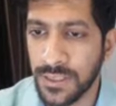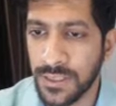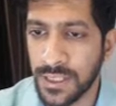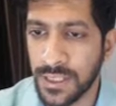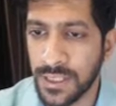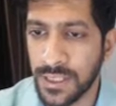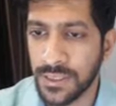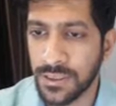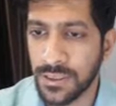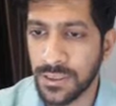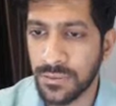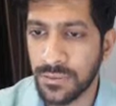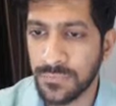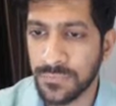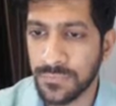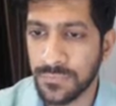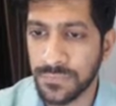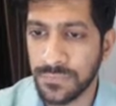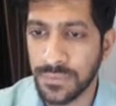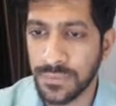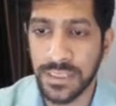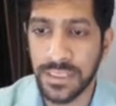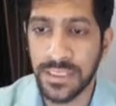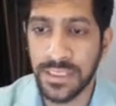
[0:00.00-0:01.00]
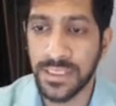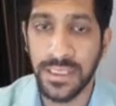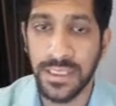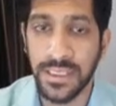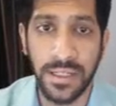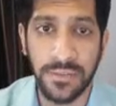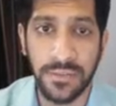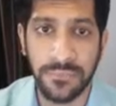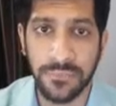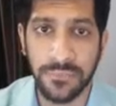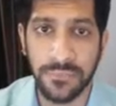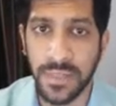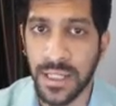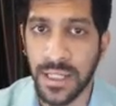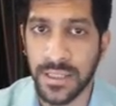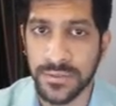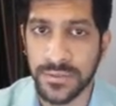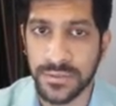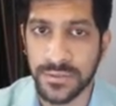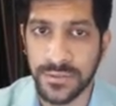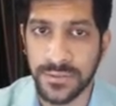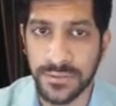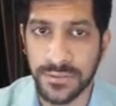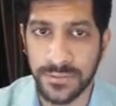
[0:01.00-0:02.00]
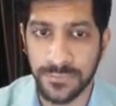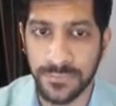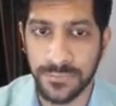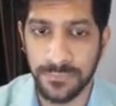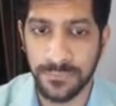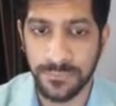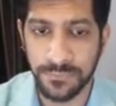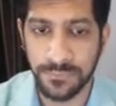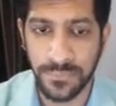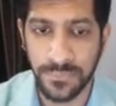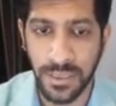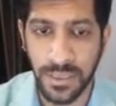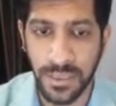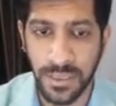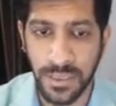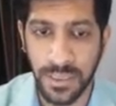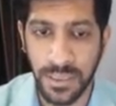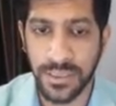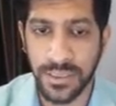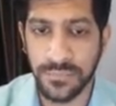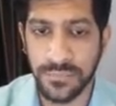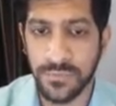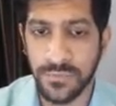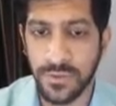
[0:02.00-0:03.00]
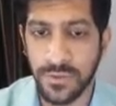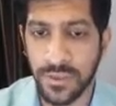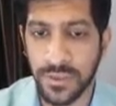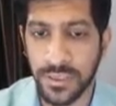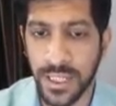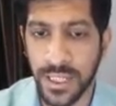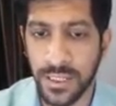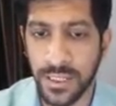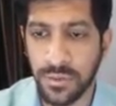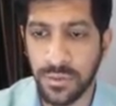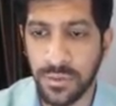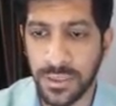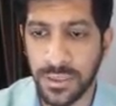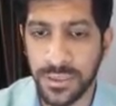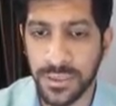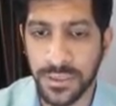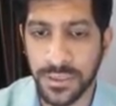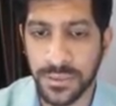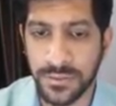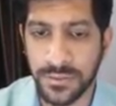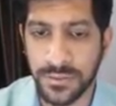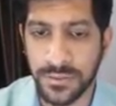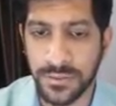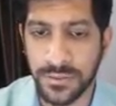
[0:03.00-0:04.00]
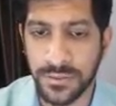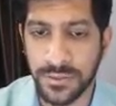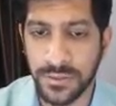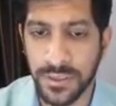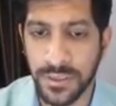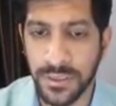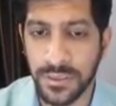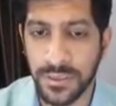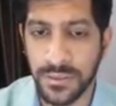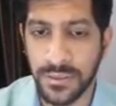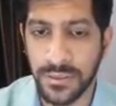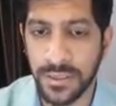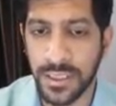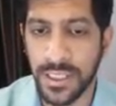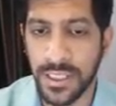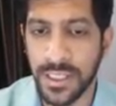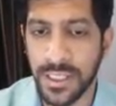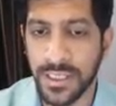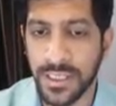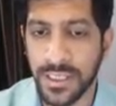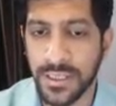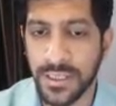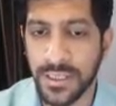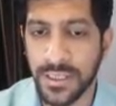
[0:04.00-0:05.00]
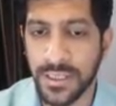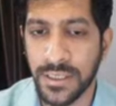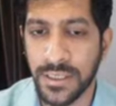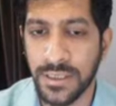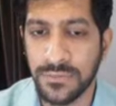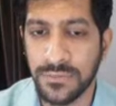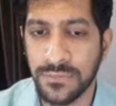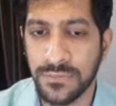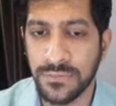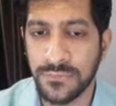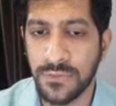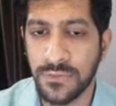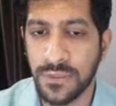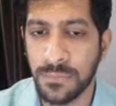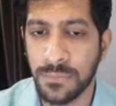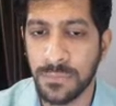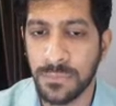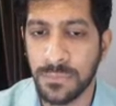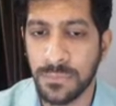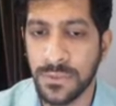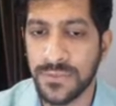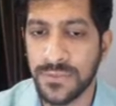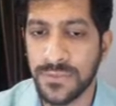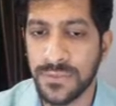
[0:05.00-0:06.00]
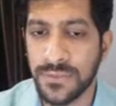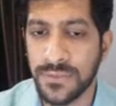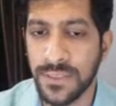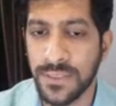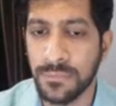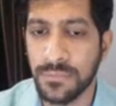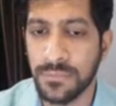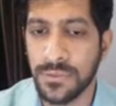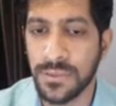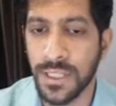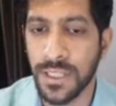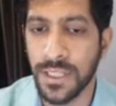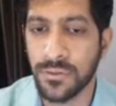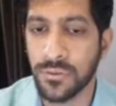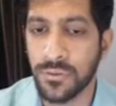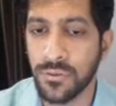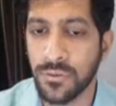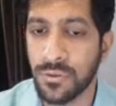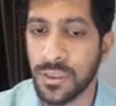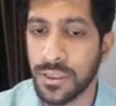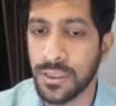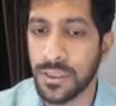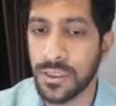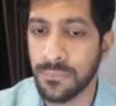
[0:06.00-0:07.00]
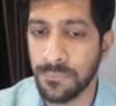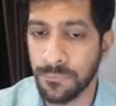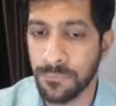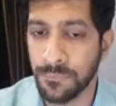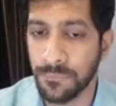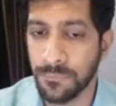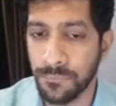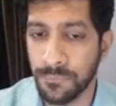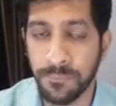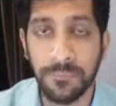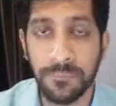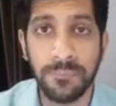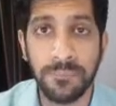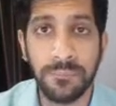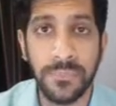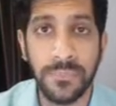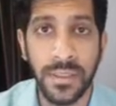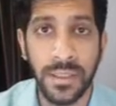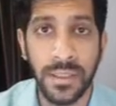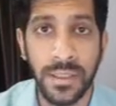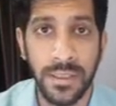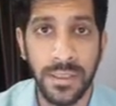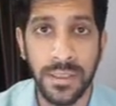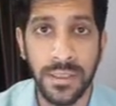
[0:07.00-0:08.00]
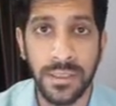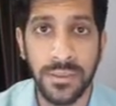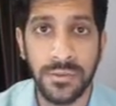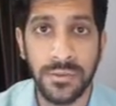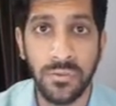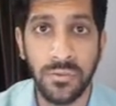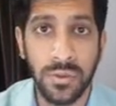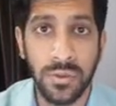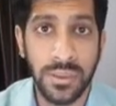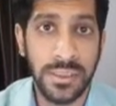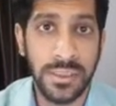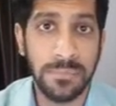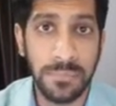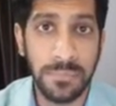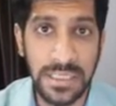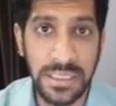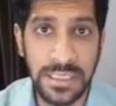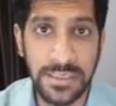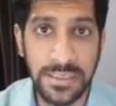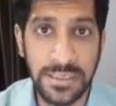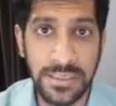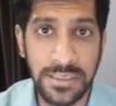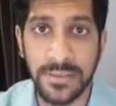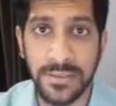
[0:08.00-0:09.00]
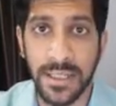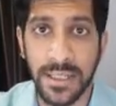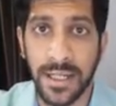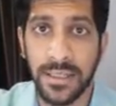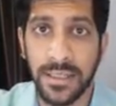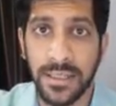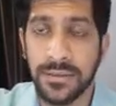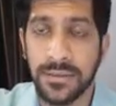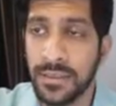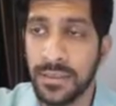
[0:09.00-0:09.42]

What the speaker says: area of EFS. Again, if you calculate it, the area will be the same 10 only. So what it means that